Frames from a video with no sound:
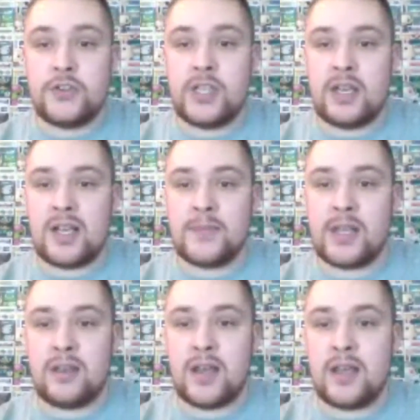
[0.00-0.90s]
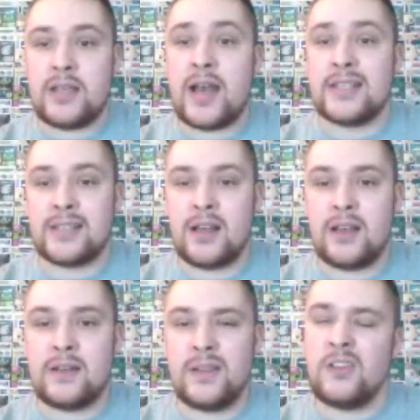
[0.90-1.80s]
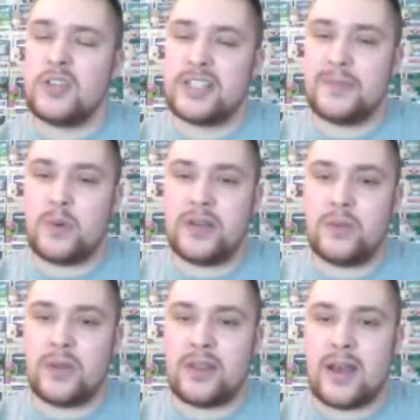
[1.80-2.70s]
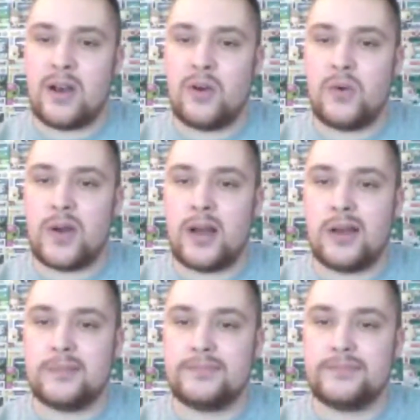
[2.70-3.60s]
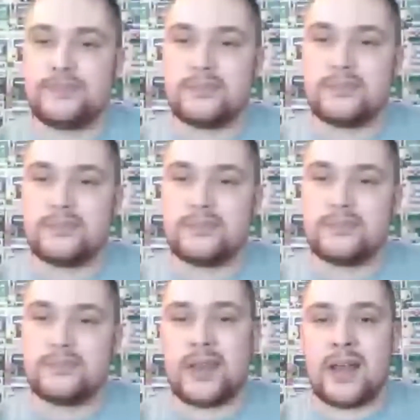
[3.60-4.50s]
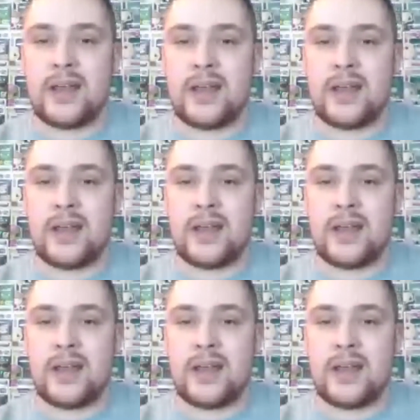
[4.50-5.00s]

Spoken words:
Did you see It Comes at Night? Yeah, I saw it. A little disappointed with how it played out.